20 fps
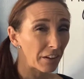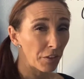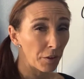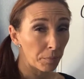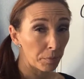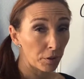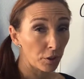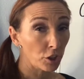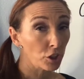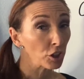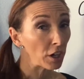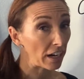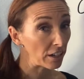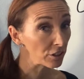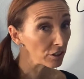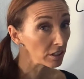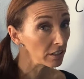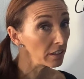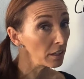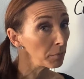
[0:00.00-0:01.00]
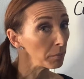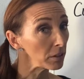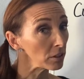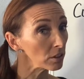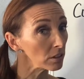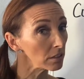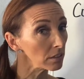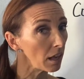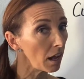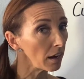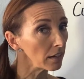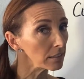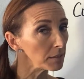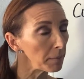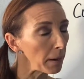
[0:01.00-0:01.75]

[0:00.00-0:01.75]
of the progression that we just talked